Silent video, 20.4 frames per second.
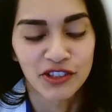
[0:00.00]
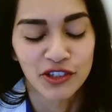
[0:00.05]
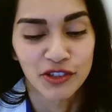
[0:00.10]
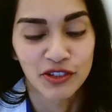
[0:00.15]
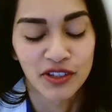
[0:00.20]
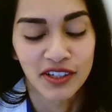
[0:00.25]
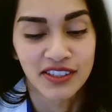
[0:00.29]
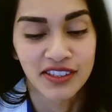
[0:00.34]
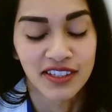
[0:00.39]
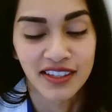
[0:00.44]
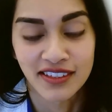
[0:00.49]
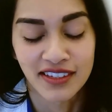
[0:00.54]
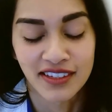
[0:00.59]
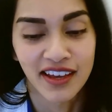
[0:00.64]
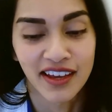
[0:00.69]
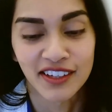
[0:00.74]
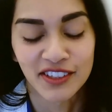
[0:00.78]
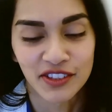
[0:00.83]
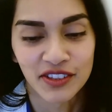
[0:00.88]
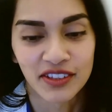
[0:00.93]
So that's, that's an
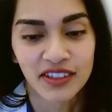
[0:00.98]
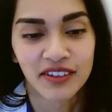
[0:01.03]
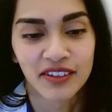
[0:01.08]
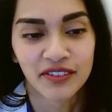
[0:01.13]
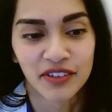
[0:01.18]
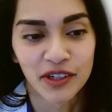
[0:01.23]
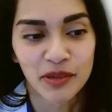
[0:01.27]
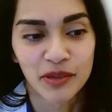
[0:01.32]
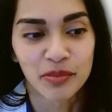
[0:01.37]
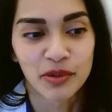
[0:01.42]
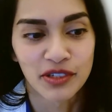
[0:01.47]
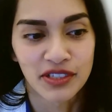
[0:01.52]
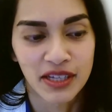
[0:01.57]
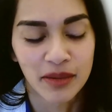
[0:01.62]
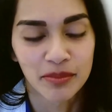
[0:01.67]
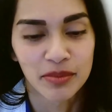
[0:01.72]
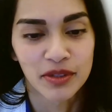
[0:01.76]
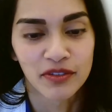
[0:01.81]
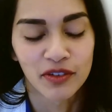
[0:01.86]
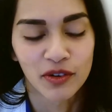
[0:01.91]
excellent and very
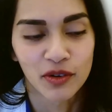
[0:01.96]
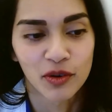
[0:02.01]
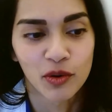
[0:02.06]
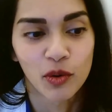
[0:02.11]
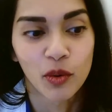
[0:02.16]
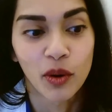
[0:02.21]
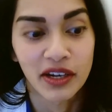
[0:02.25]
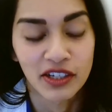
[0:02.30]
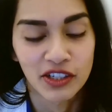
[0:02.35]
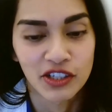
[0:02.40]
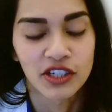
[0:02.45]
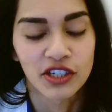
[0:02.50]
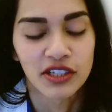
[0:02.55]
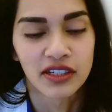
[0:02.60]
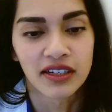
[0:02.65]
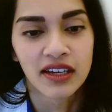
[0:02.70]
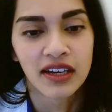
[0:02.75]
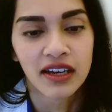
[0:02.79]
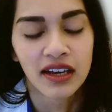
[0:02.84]
perceptive question